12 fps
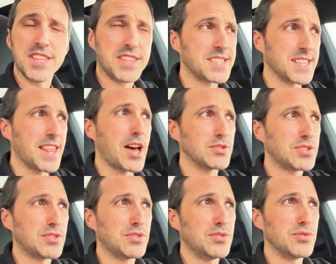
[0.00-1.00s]
This allows
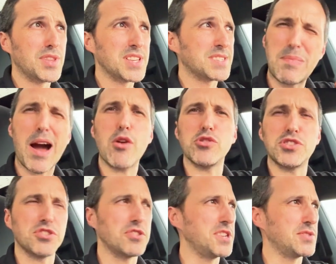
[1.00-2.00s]
you to do these power
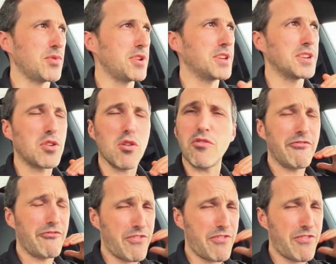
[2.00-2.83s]
journeys where you can go